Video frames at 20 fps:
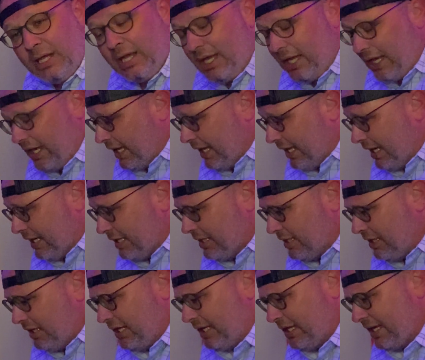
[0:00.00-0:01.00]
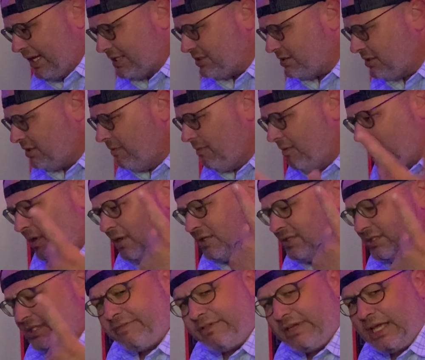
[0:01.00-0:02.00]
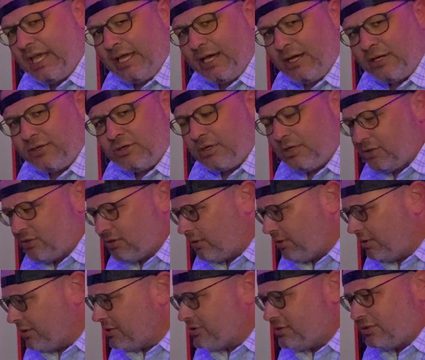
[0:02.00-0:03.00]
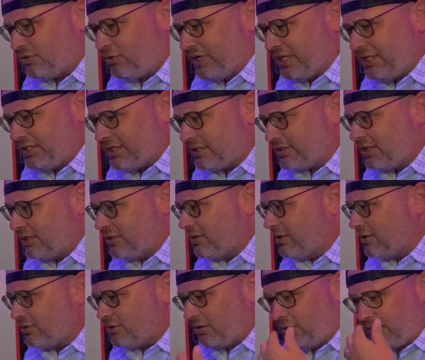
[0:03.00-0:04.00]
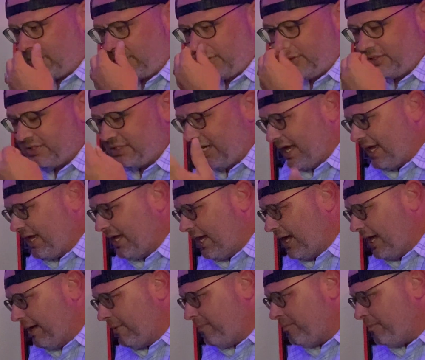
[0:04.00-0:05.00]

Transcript: and he has 7800 controllers, 2600 controllers, Sega,